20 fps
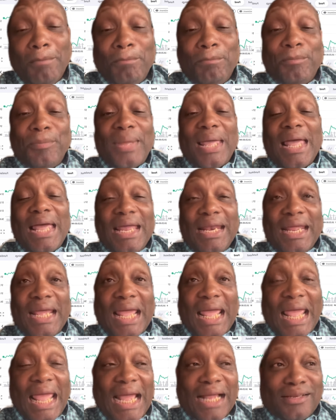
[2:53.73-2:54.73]
bad
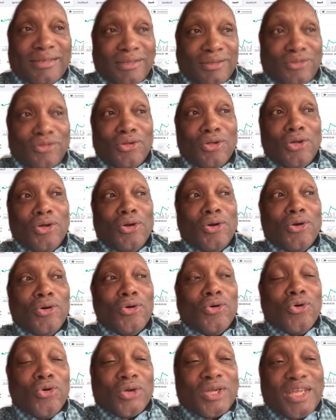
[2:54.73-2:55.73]
actors
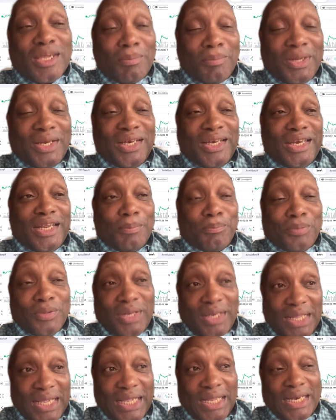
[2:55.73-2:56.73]
who can
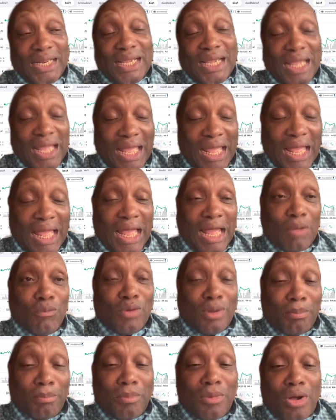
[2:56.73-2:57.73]
manipulate
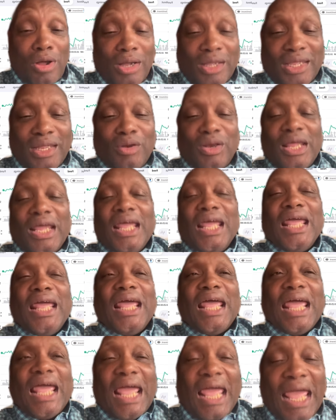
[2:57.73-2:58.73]
our market
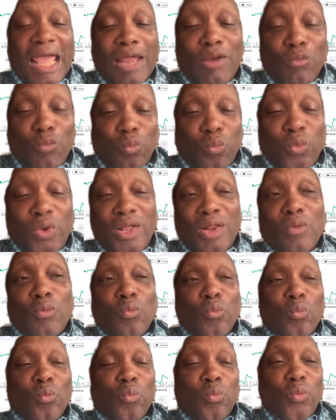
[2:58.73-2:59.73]
at will
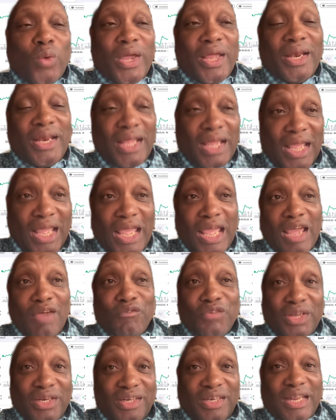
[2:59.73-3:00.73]

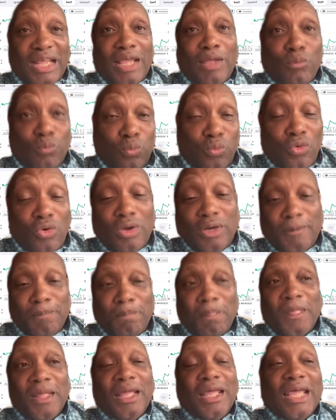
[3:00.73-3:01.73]
whenever they want.
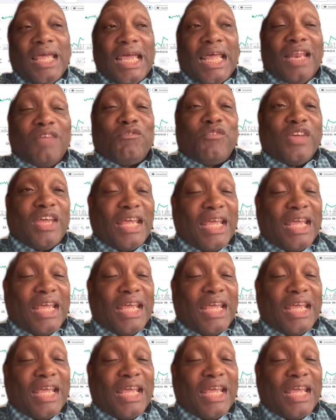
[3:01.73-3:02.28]
And if